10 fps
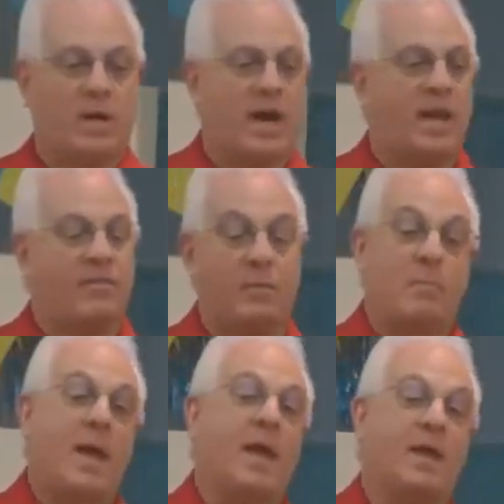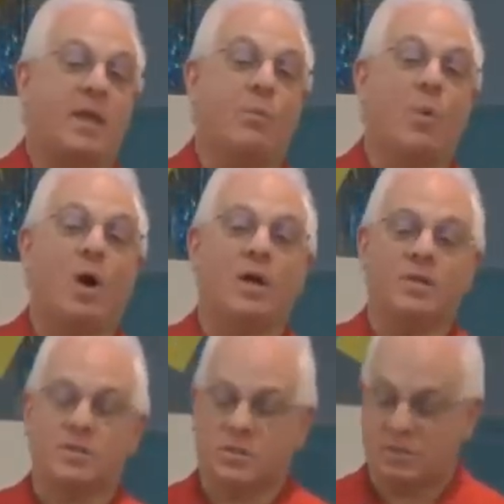kind of a man he
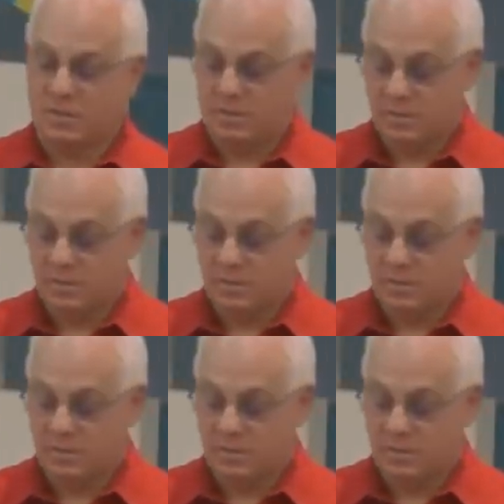was.